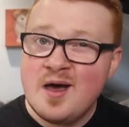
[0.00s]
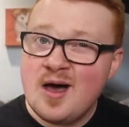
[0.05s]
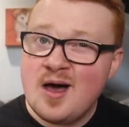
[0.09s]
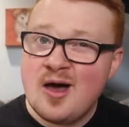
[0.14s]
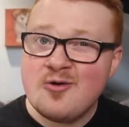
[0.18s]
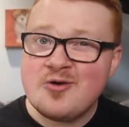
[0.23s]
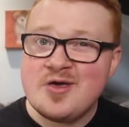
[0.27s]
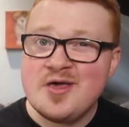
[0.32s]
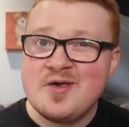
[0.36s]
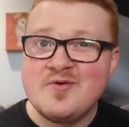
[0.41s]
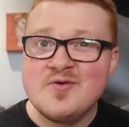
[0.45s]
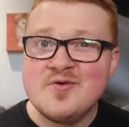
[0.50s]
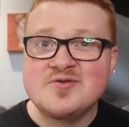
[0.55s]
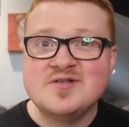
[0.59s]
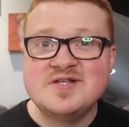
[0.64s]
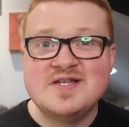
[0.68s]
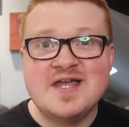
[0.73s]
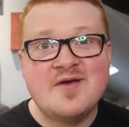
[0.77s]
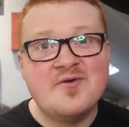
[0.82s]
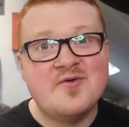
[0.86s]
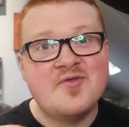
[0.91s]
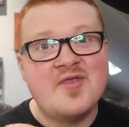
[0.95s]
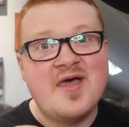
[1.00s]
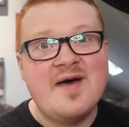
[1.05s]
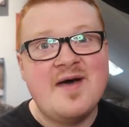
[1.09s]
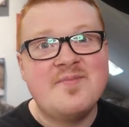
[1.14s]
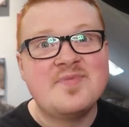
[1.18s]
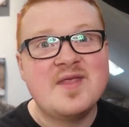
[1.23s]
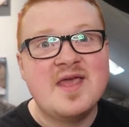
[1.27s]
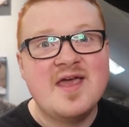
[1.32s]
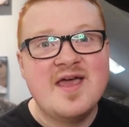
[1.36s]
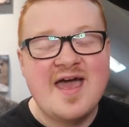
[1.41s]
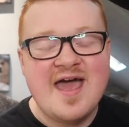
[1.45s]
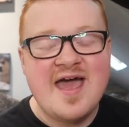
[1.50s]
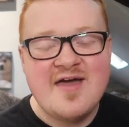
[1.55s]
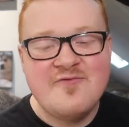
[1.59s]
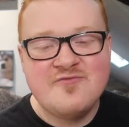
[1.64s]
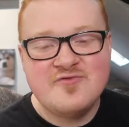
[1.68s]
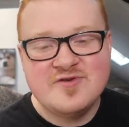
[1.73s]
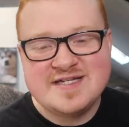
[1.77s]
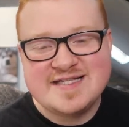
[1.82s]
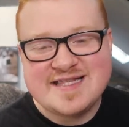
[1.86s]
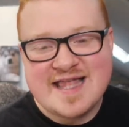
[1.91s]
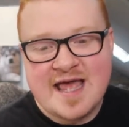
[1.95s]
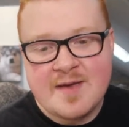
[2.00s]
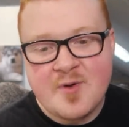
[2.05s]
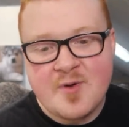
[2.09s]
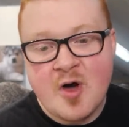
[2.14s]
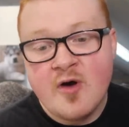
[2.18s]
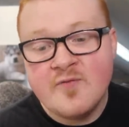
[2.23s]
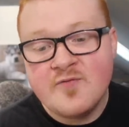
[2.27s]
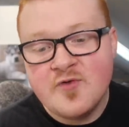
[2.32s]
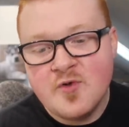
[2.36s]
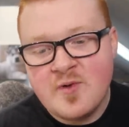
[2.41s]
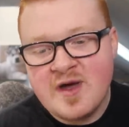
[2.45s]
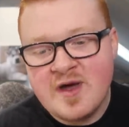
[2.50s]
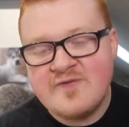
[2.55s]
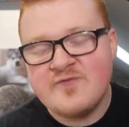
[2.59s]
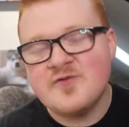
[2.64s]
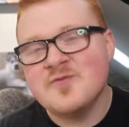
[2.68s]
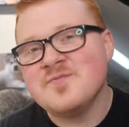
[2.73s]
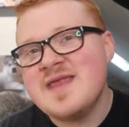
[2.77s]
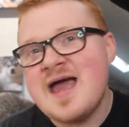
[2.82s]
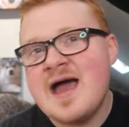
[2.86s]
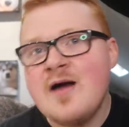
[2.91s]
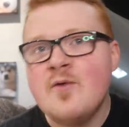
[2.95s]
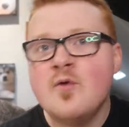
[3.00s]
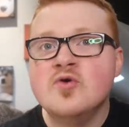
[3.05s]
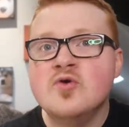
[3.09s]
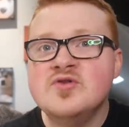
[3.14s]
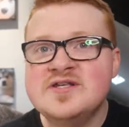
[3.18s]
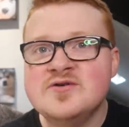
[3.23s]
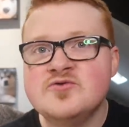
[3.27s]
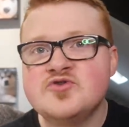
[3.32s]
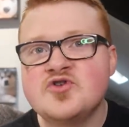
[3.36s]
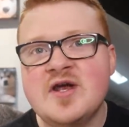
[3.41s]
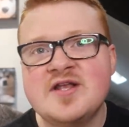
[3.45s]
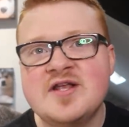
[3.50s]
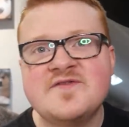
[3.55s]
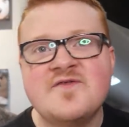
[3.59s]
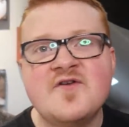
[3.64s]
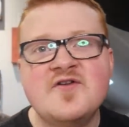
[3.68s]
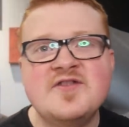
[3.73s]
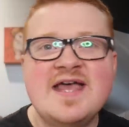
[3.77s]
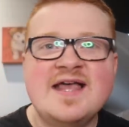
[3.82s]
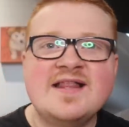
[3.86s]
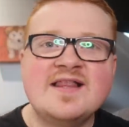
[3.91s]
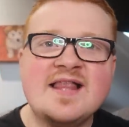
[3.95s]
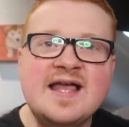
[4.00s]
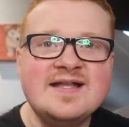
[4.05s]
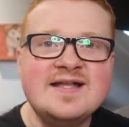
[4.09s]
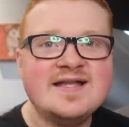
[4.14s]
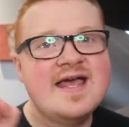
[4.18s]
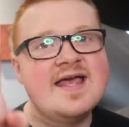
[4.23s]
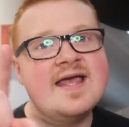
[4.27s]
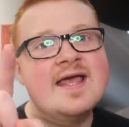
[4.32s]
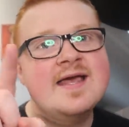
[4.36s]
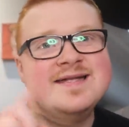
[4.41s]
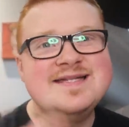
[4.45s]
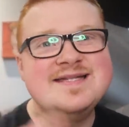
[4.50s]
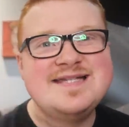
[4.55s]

I'll keep you up to date with that every step of the way from now until transfer deadline day.